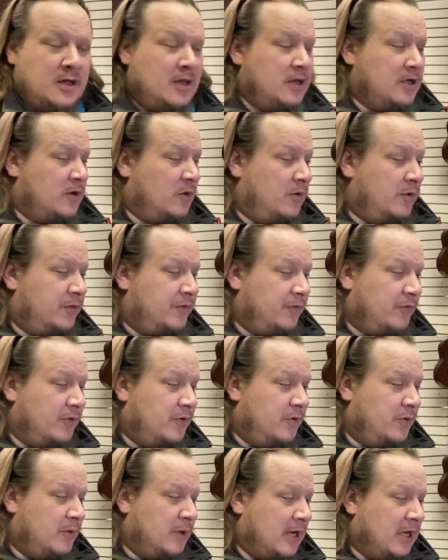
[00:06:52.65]
going
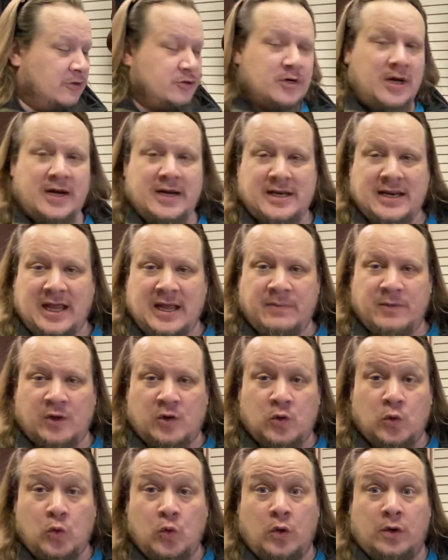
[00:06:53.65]
through, and I'll try to name the
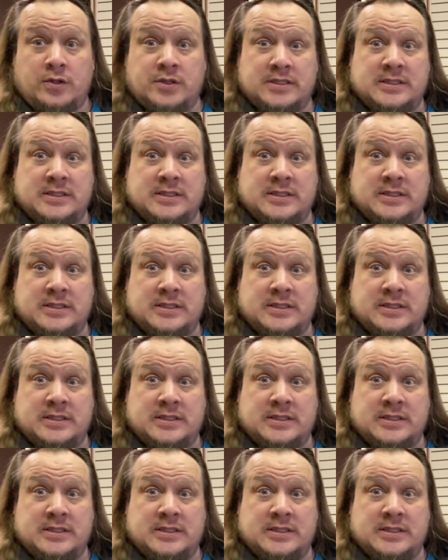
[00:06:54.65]
chords